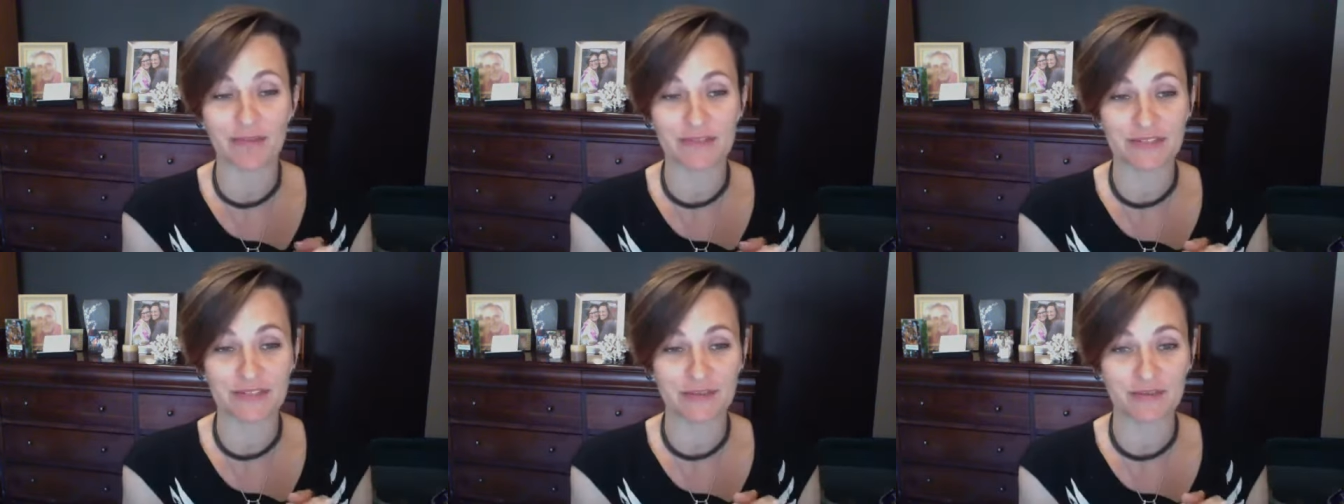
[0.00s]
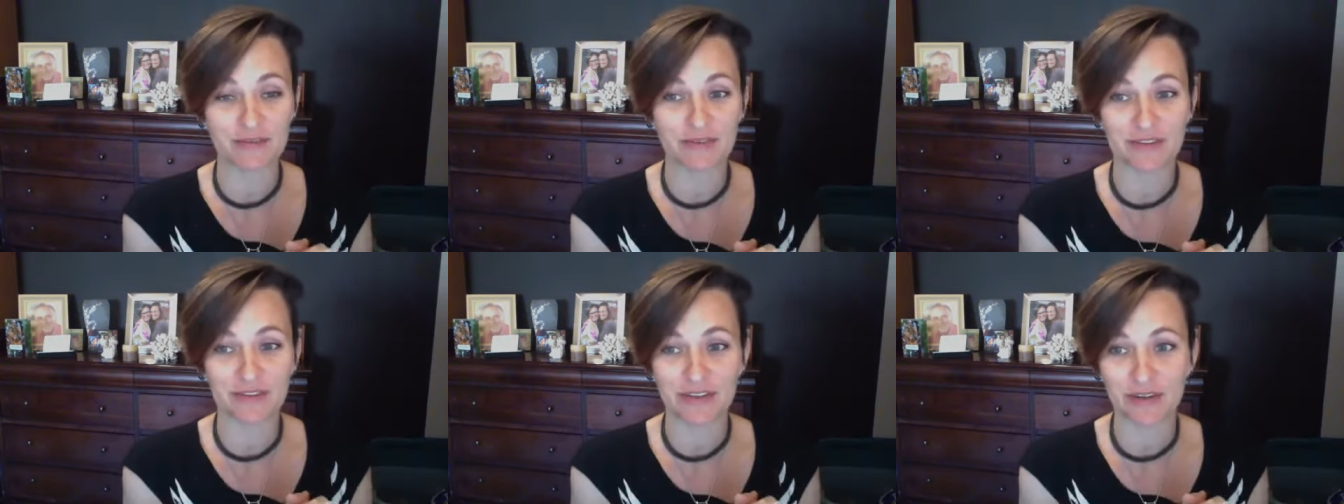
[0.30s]
is
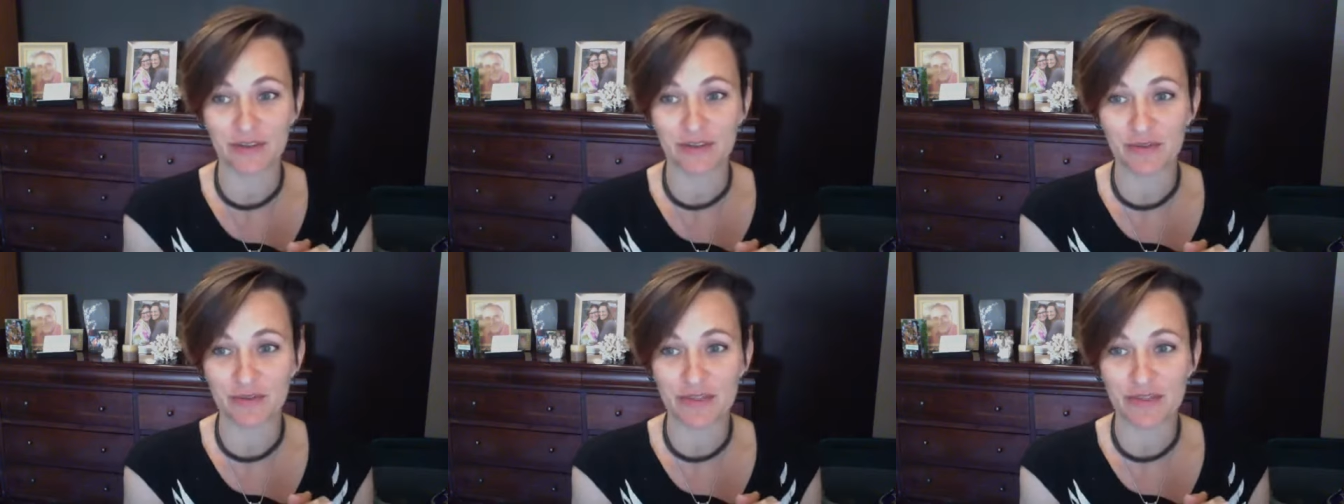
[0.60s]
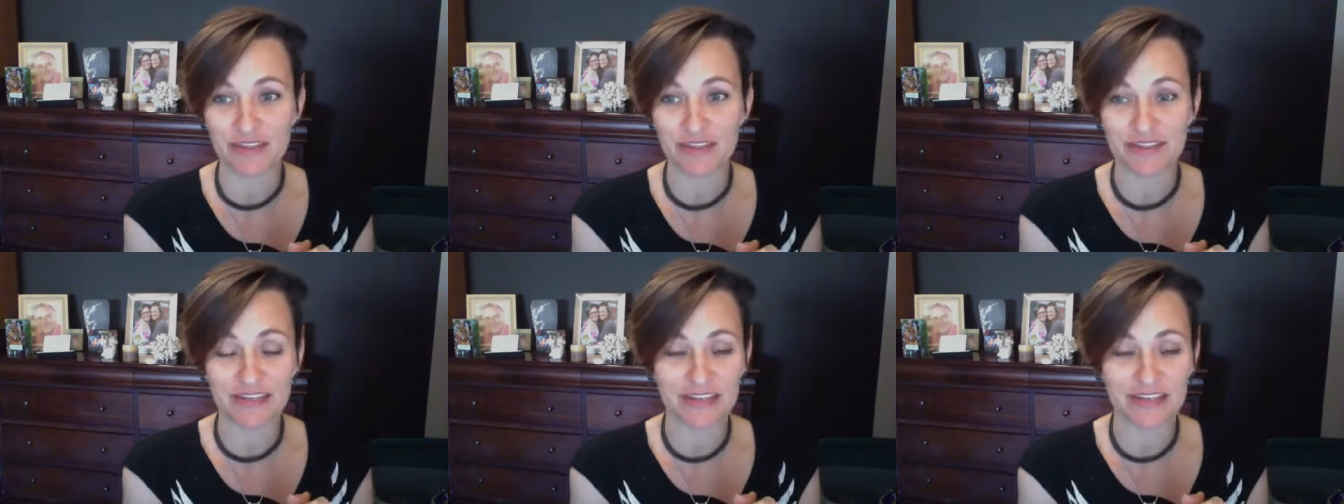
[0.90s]
the way
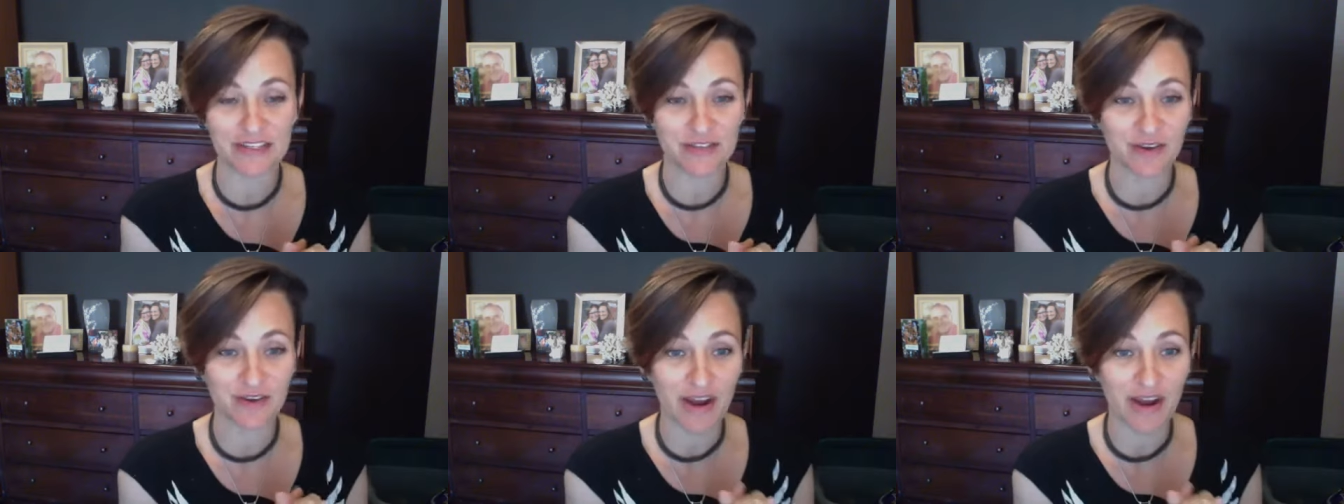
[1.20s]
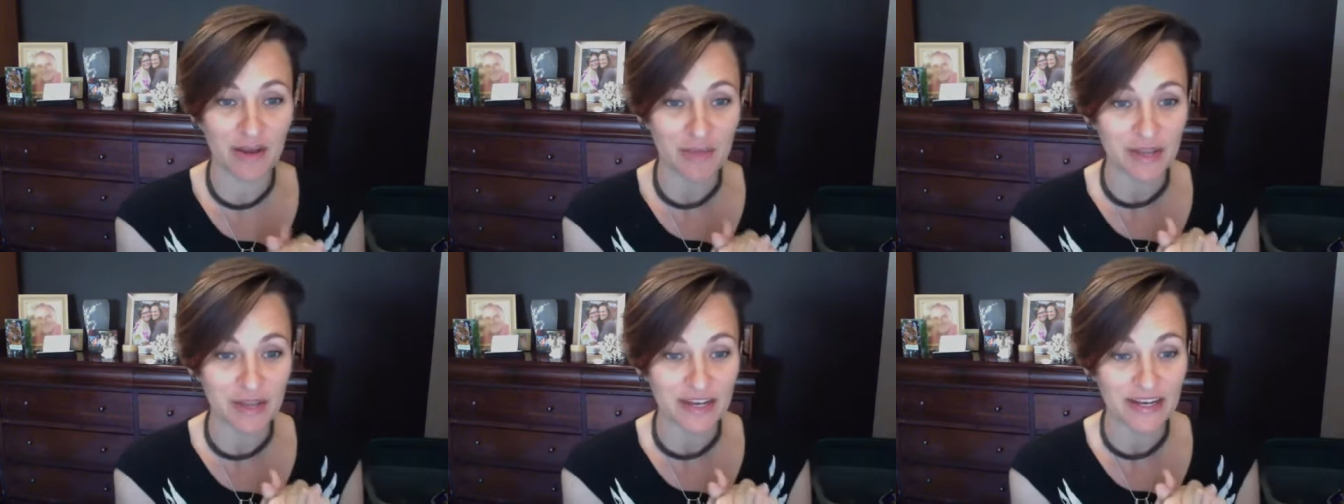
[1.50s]
that they
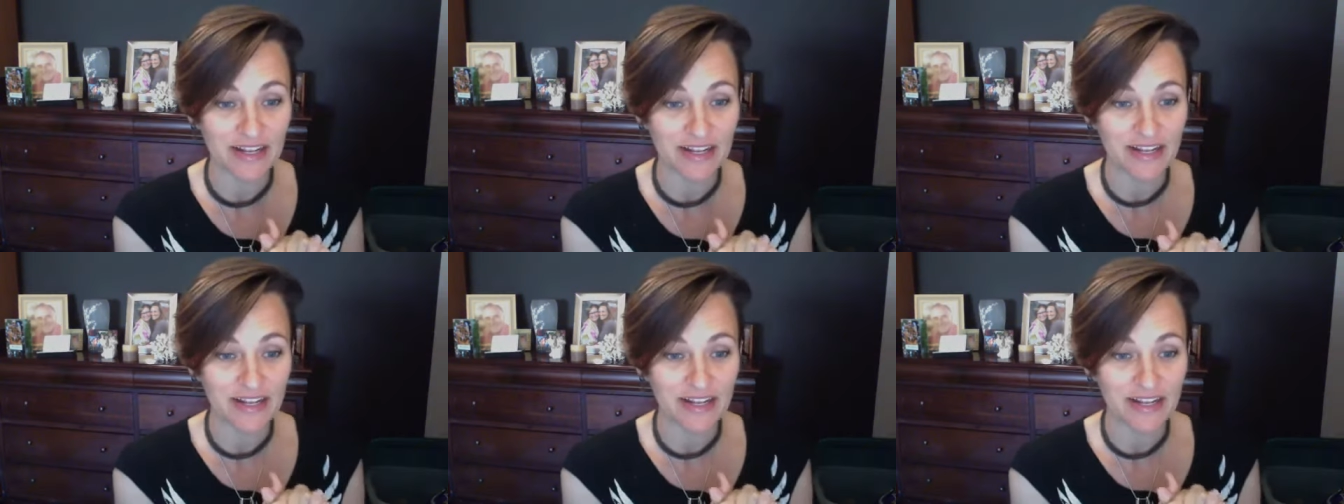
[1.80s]
describe it.